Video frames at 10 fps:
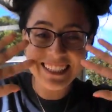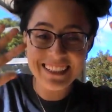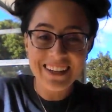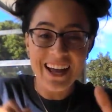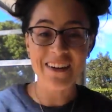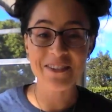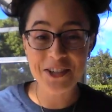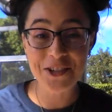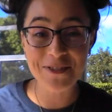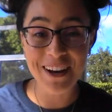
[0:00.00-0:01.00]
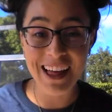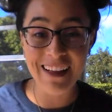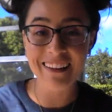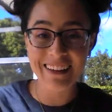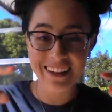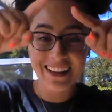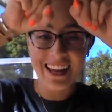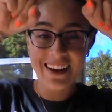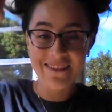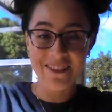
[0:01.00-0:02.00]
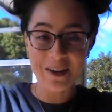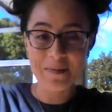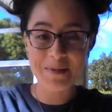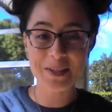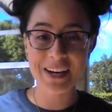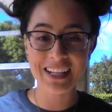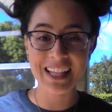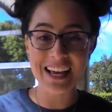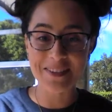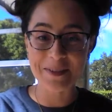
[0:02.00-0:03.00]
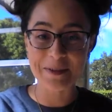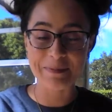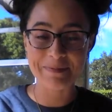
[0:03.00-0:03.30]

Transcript: I wish you well and welcome to our classroom.